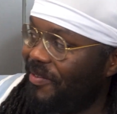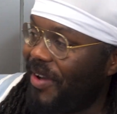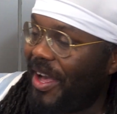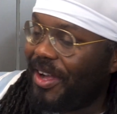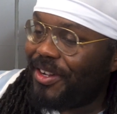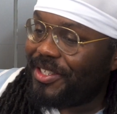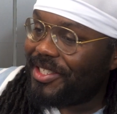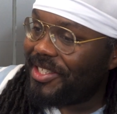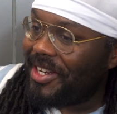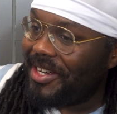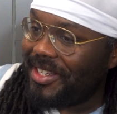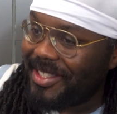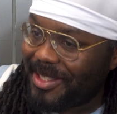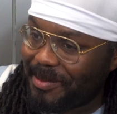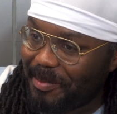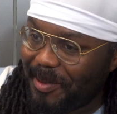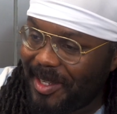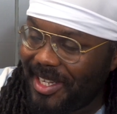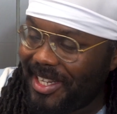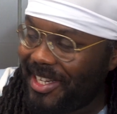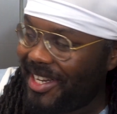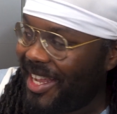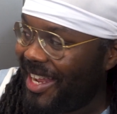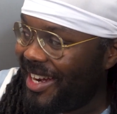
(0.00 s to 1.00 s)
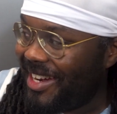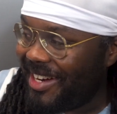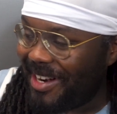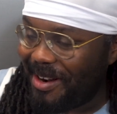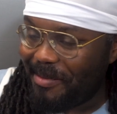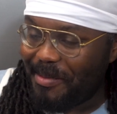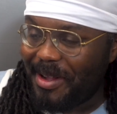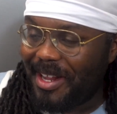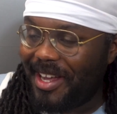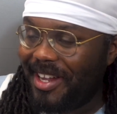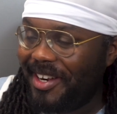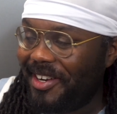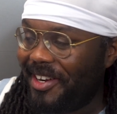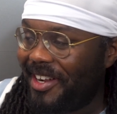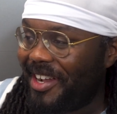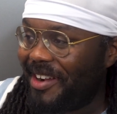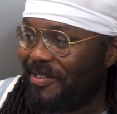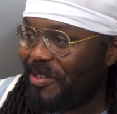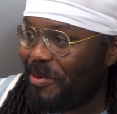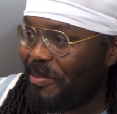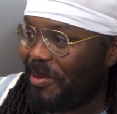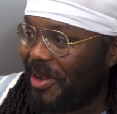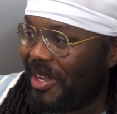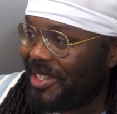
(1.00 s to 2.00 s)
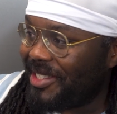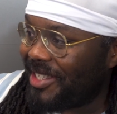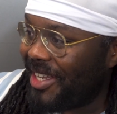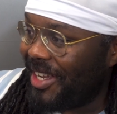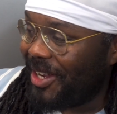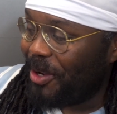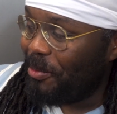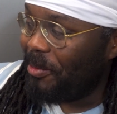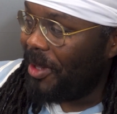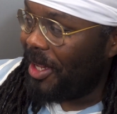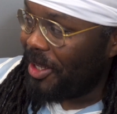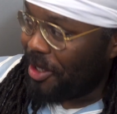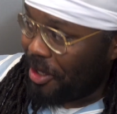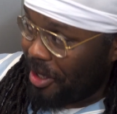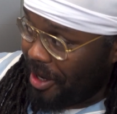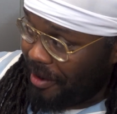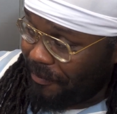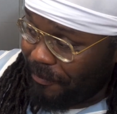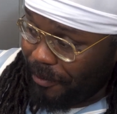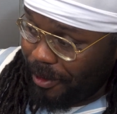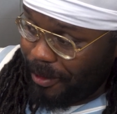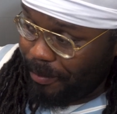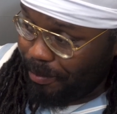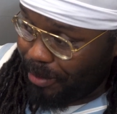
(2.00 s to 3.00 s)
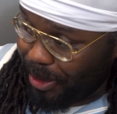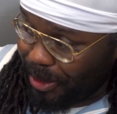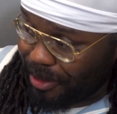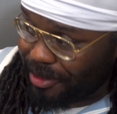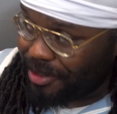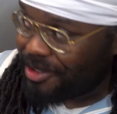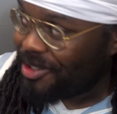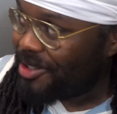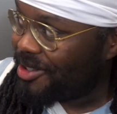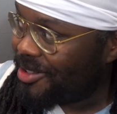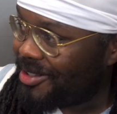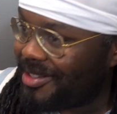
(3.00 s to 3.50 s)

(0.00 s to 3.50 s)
if I was on a speed date and I'm an undercover boss, I ain't gonna be like, yeah, I'll flip burgers.